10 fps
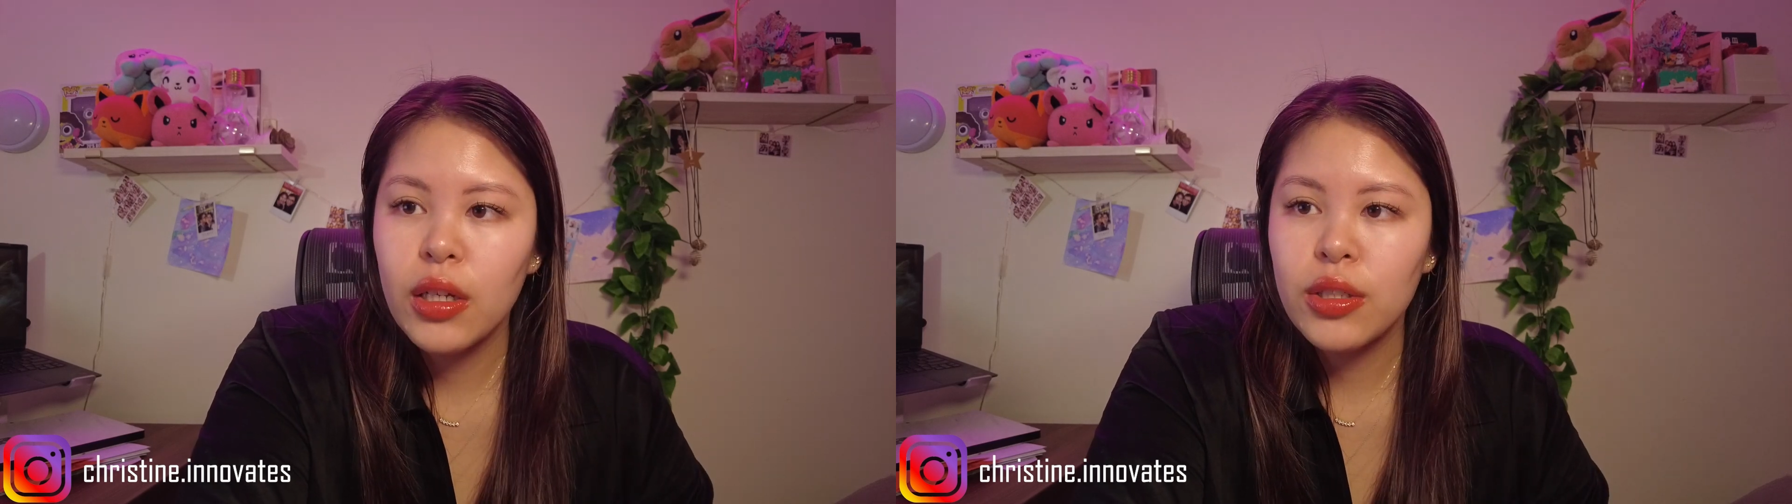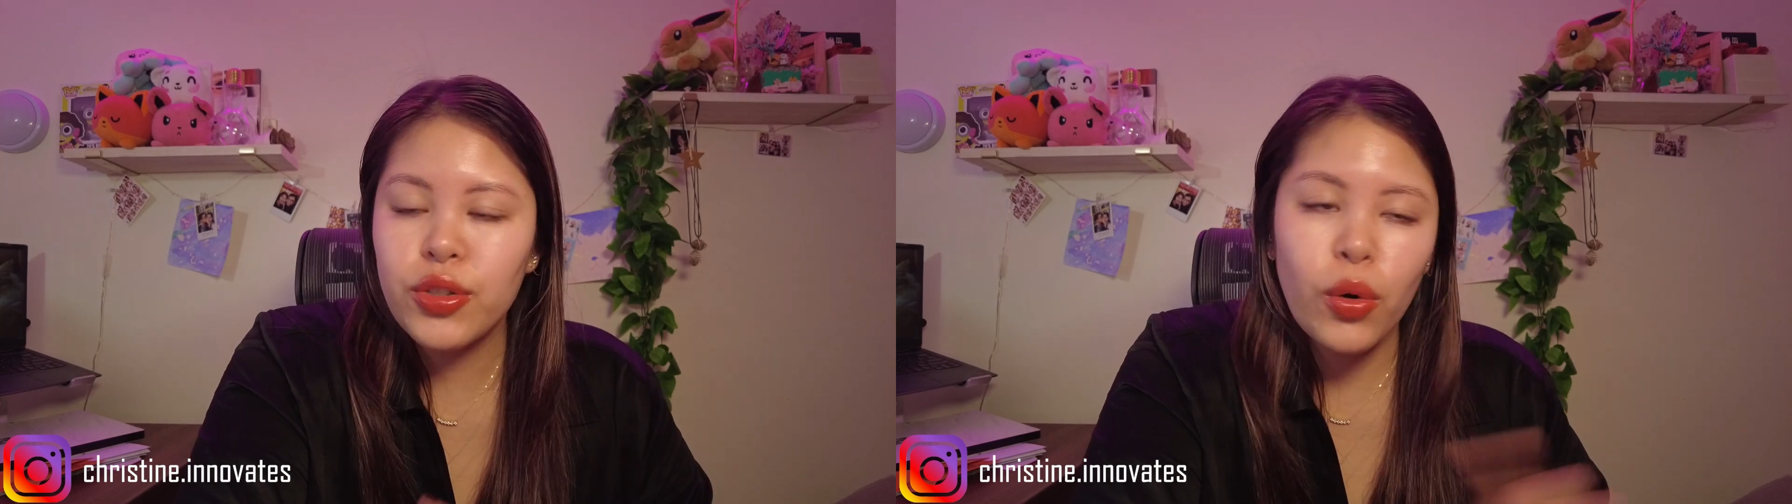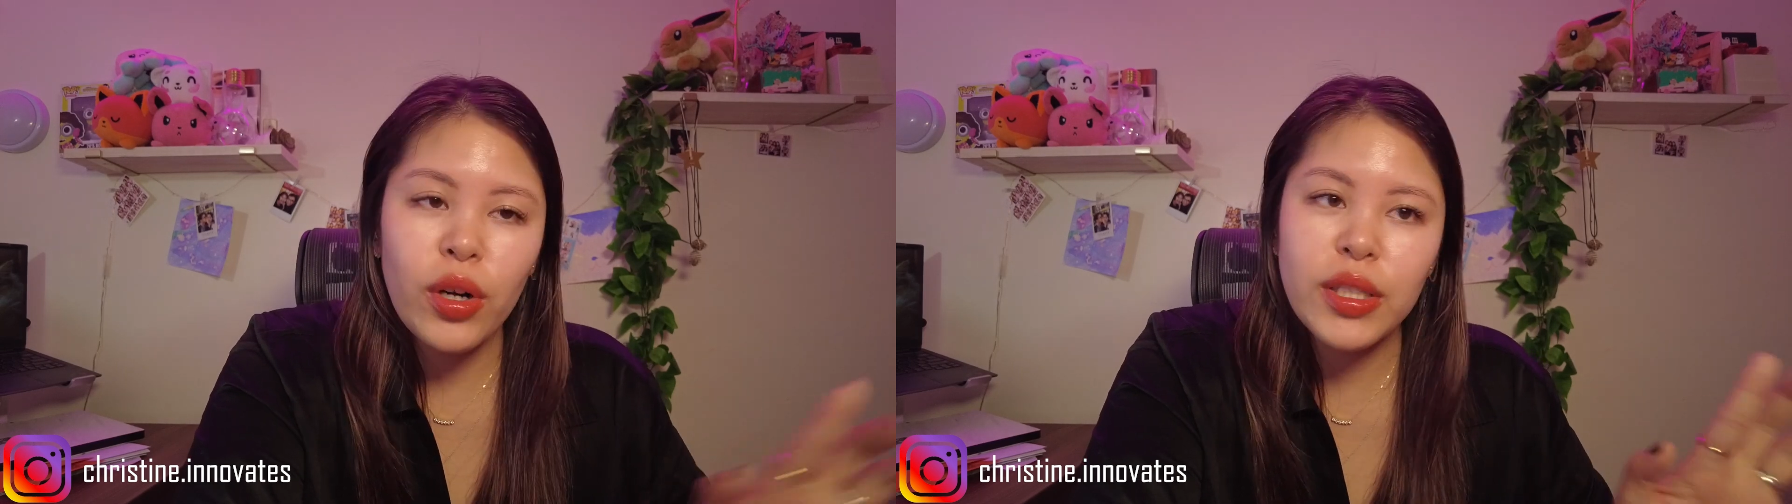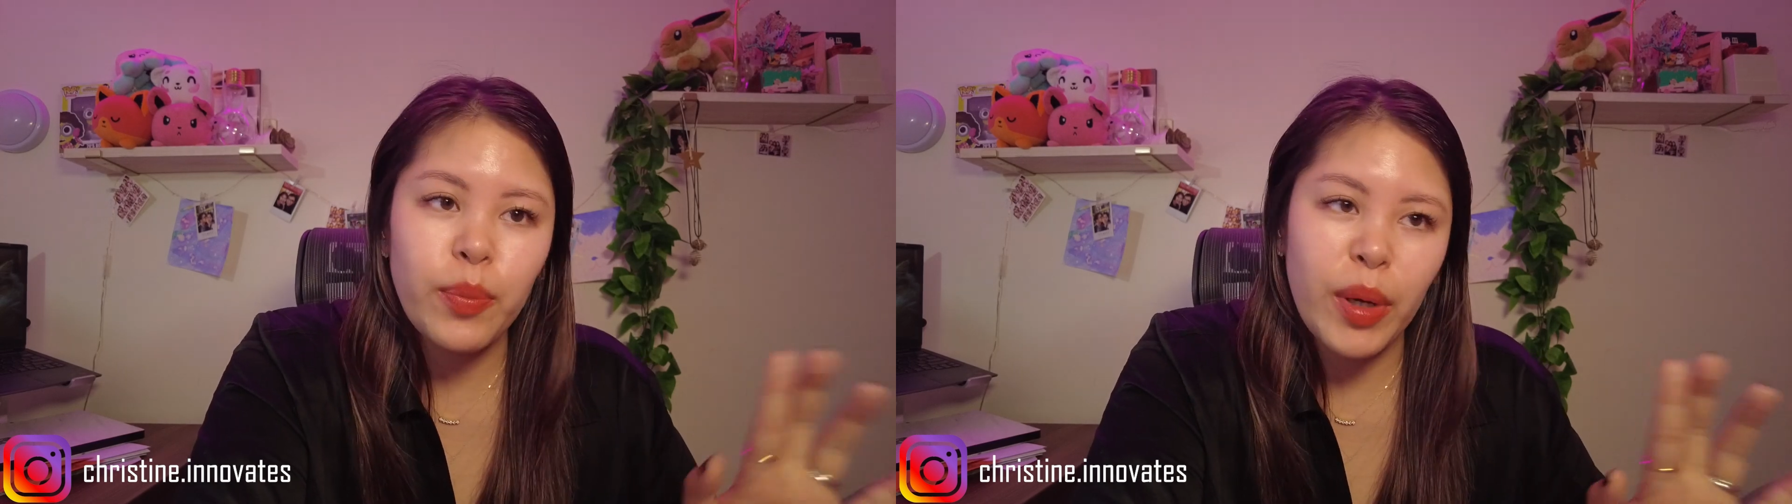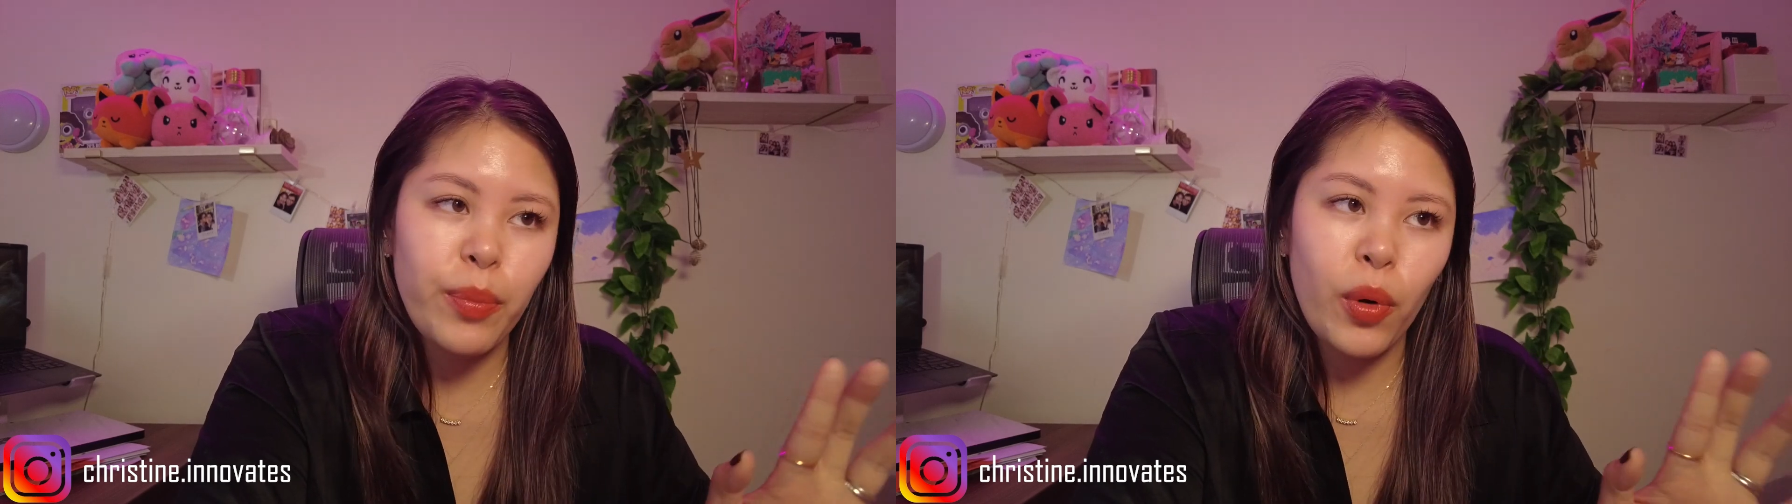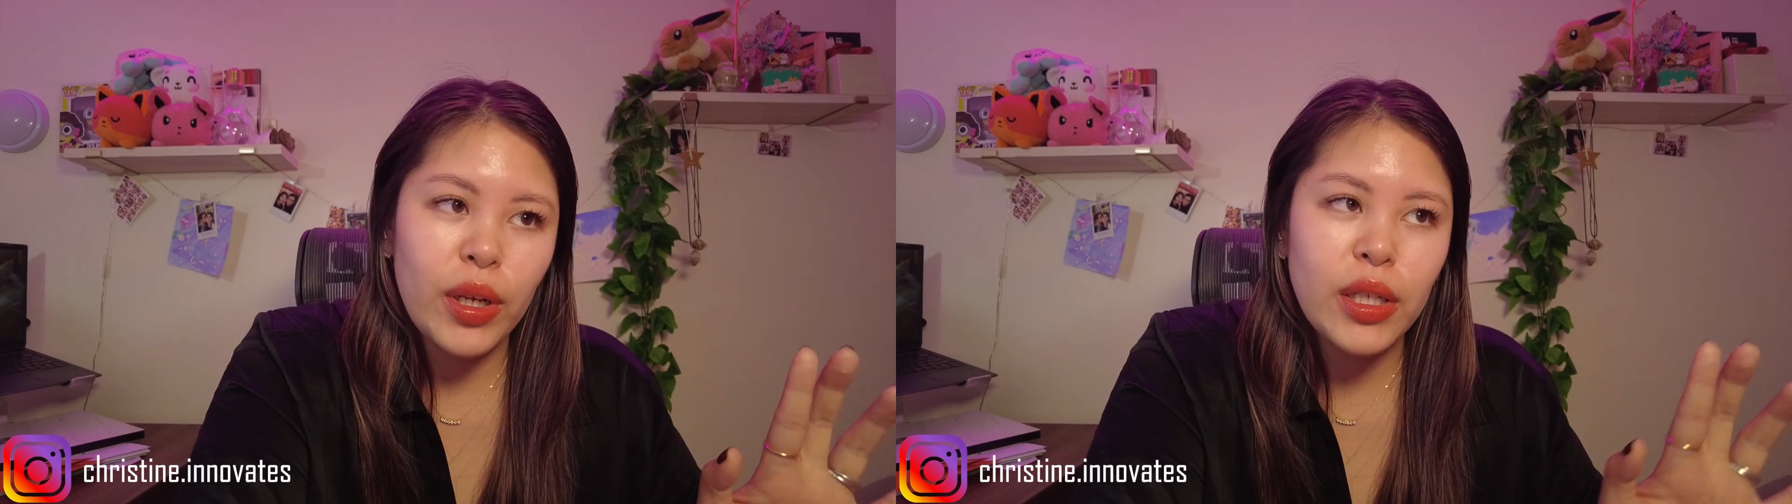Sora is a big boy.